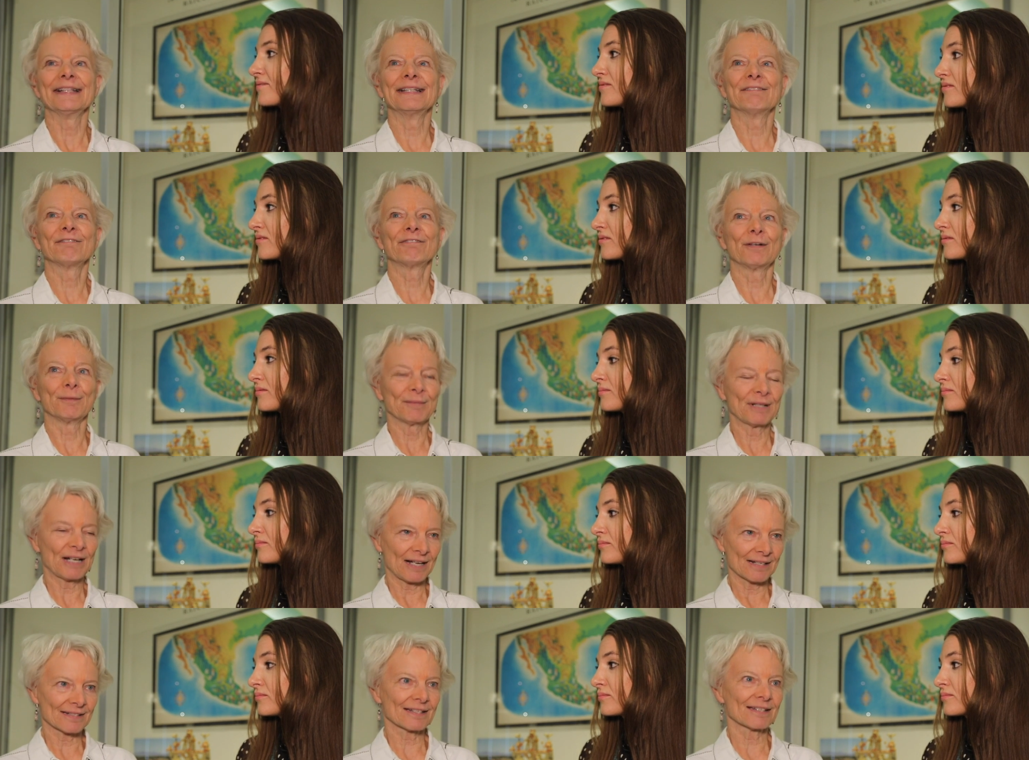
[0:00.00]
Speaker 1: and from
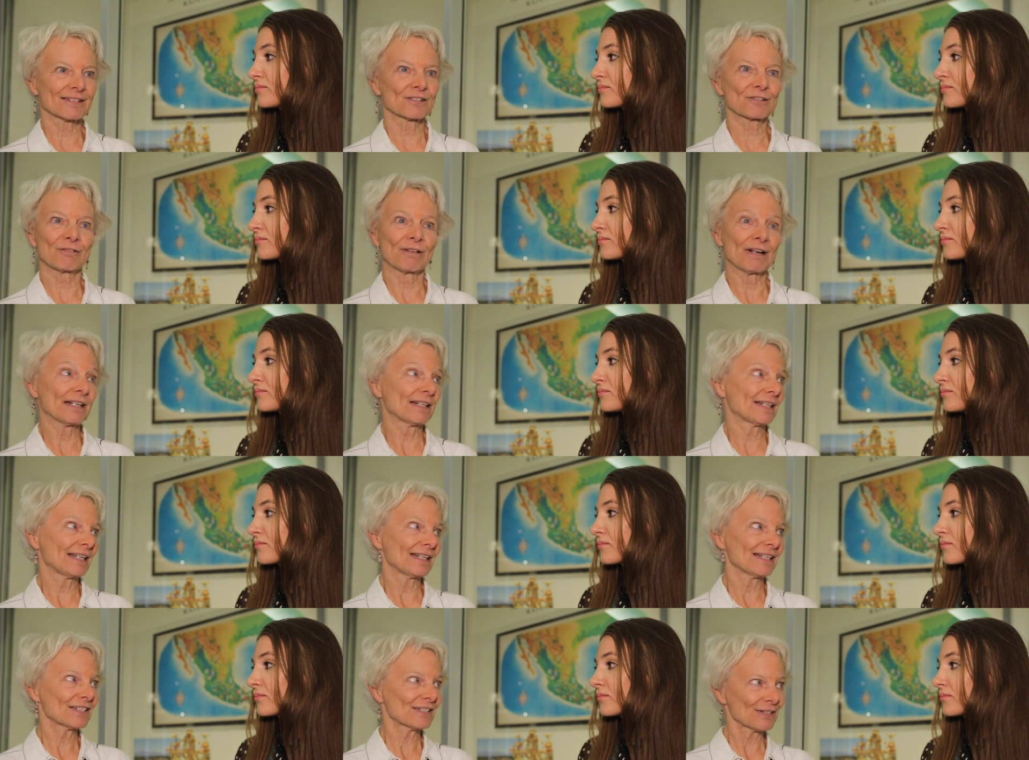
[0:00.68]
Casas
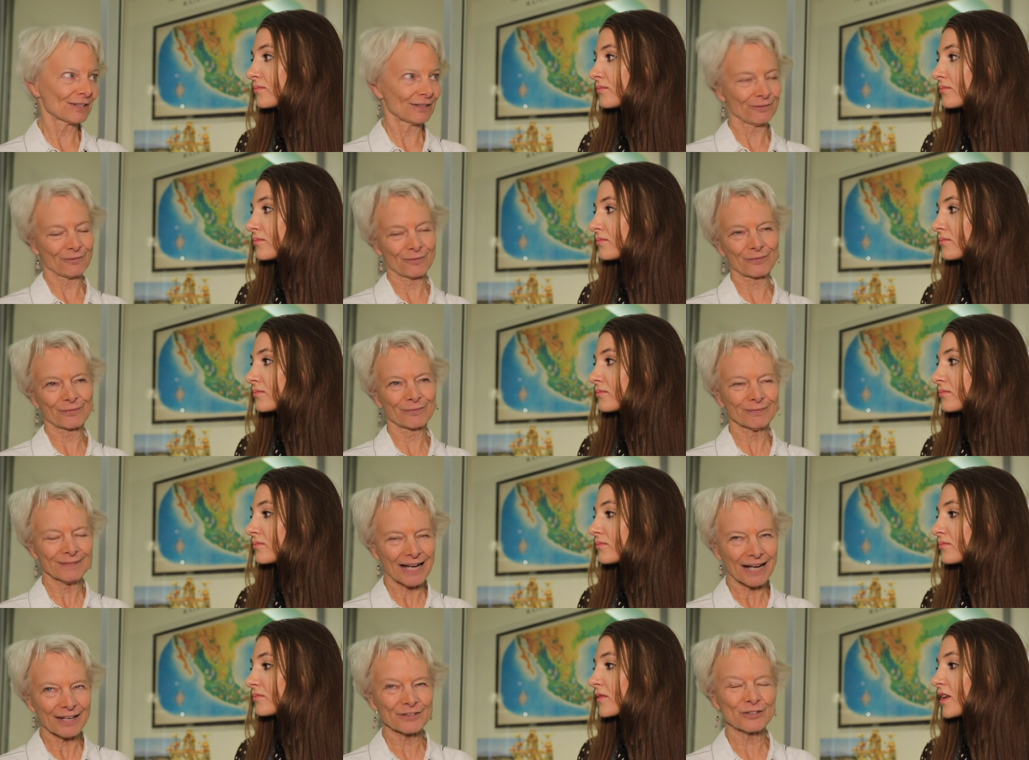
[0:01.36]
Grandes. So
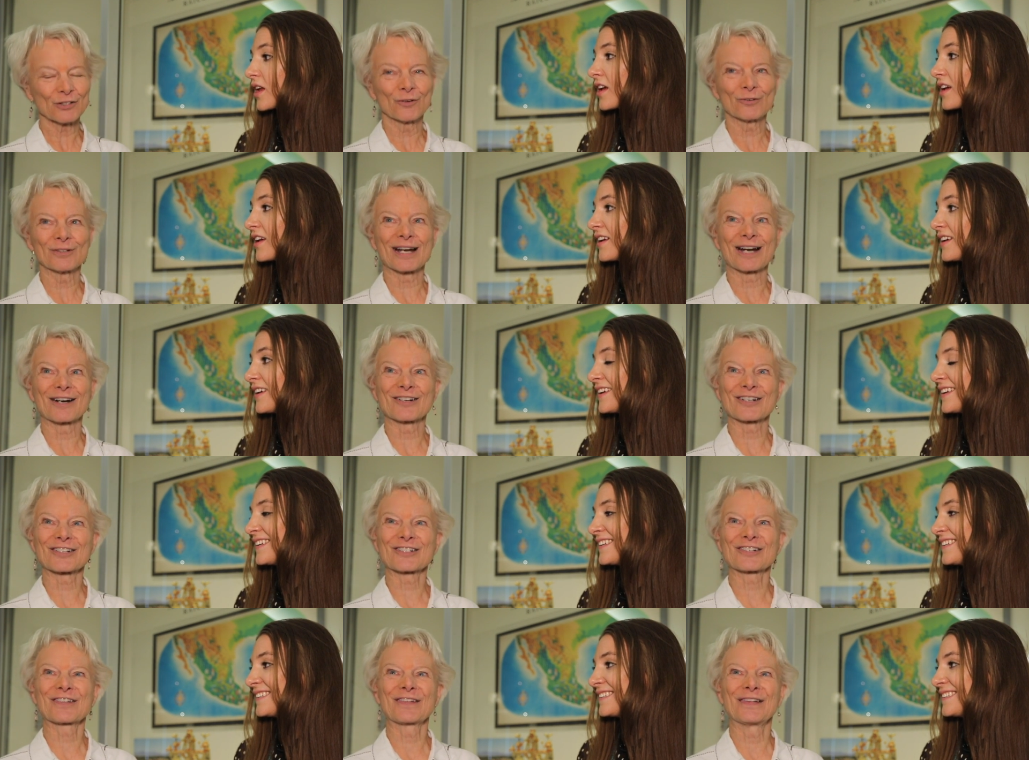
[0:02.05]
unknown
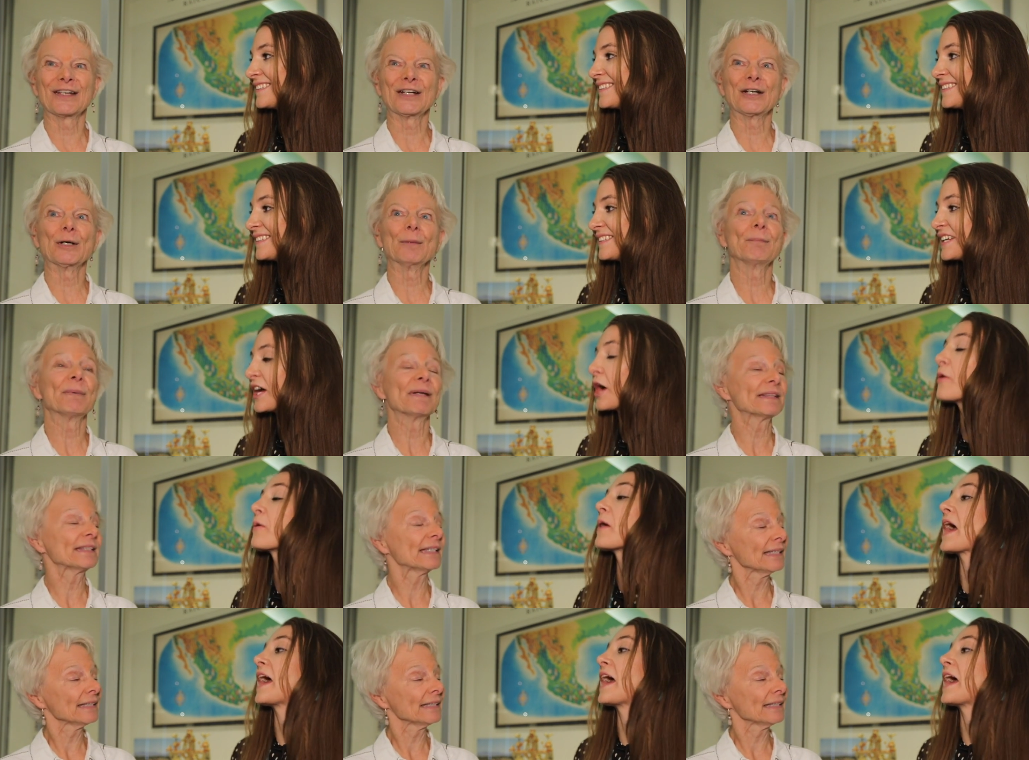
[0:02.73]
artists there, but okay.